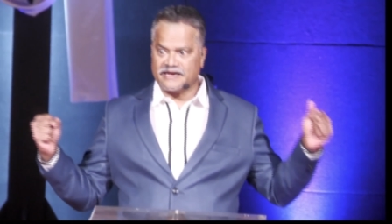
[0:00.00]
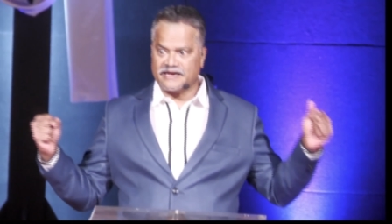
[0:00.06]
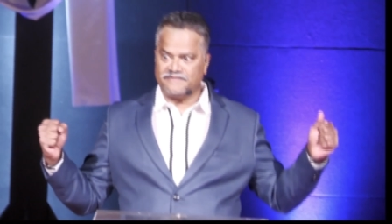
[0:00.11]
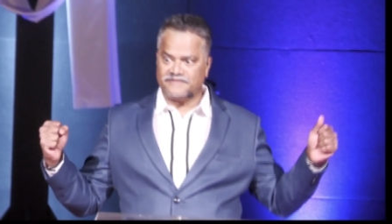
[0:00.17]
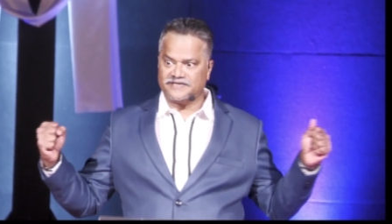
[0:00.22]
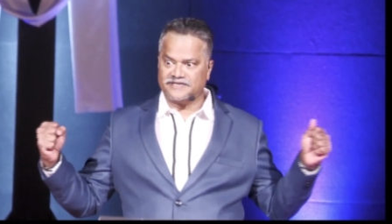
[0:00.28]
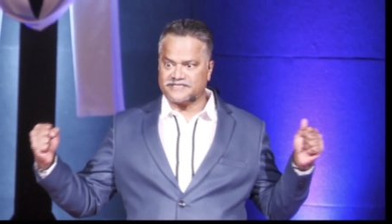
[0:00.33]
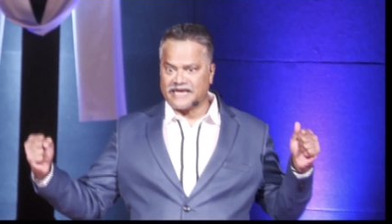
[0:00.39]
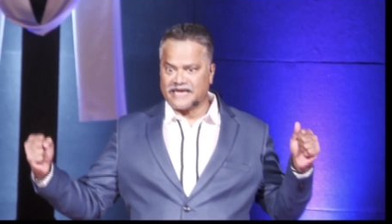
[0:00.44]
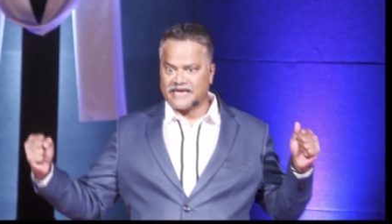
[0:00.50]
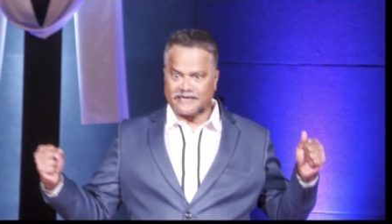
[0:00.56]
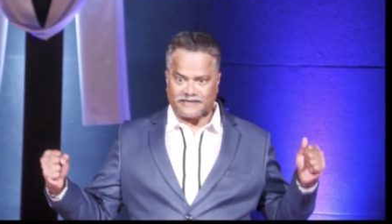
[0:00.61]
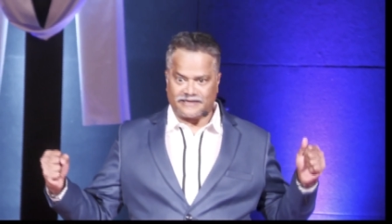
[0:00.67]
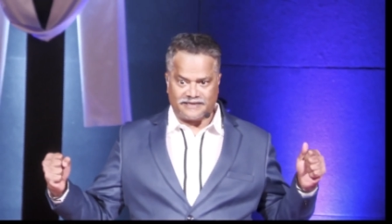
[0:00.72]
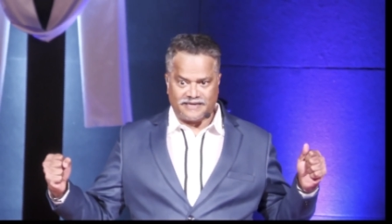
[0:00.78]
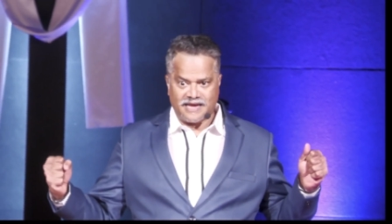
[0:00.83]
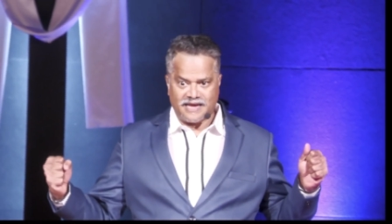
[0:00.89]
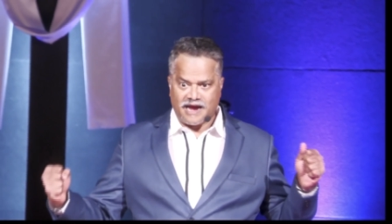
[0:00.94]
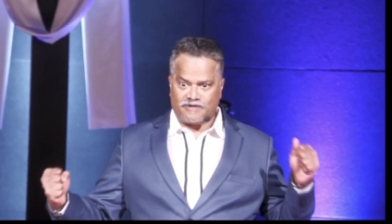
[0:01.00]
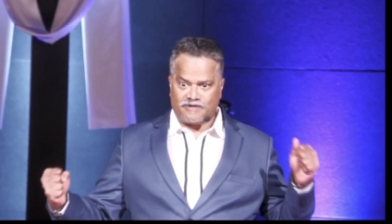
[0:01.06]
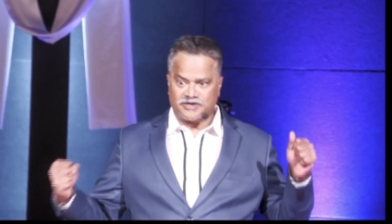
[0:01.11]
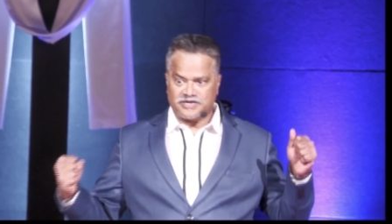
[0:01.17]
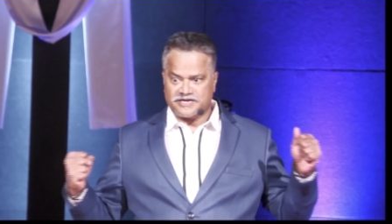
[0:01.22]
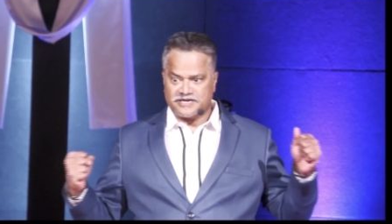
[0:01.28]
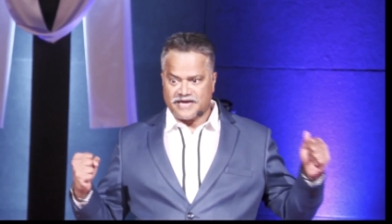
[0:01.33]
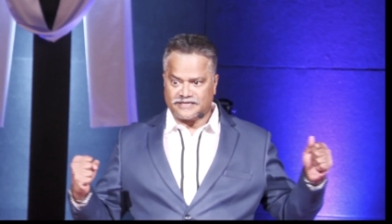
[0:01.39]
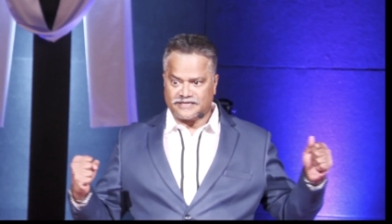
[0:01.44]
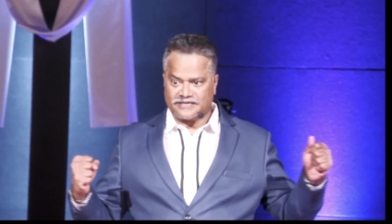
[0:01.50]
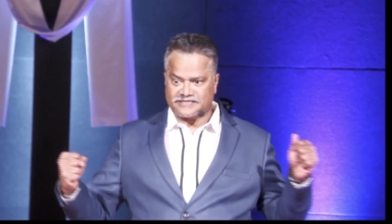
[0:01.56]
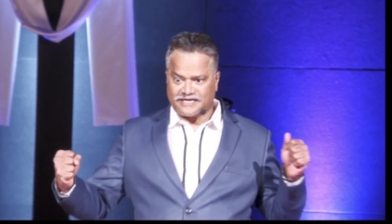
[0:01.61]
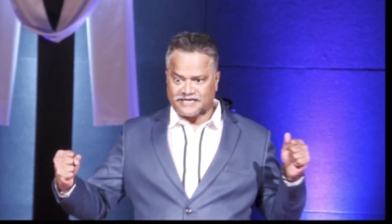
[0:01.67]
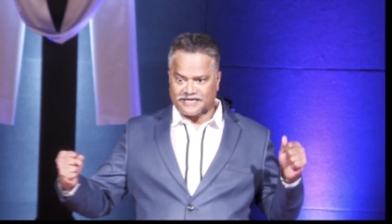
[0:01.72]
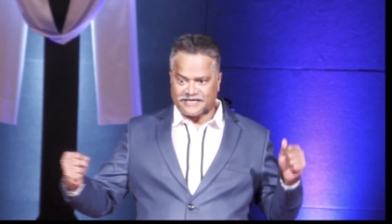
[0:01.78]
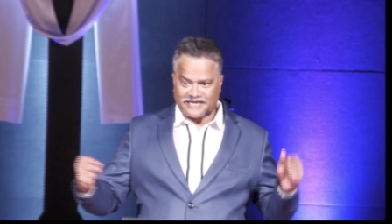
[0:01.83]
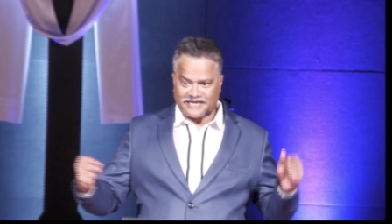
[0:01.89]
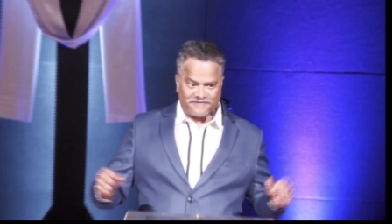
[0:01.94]
David sang, or to dance
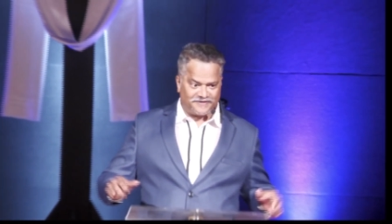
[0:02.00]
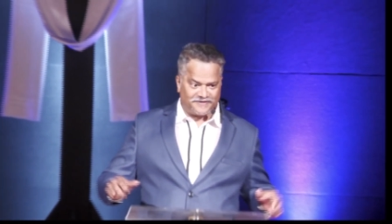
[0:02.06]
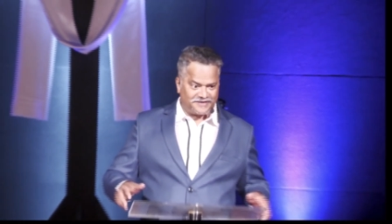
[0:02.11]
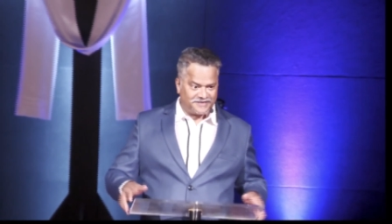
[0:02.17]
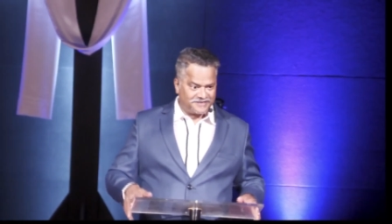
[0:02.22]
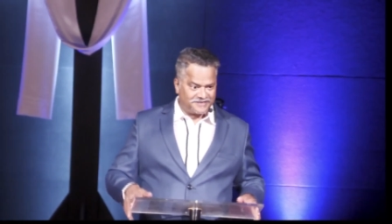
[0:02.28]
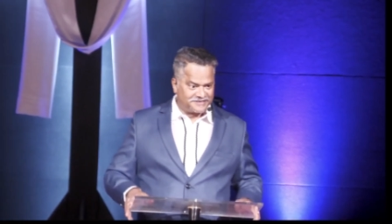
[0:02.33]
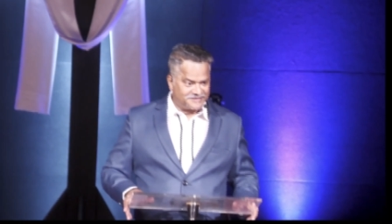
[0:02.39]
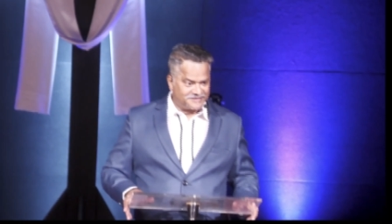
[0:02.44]
like David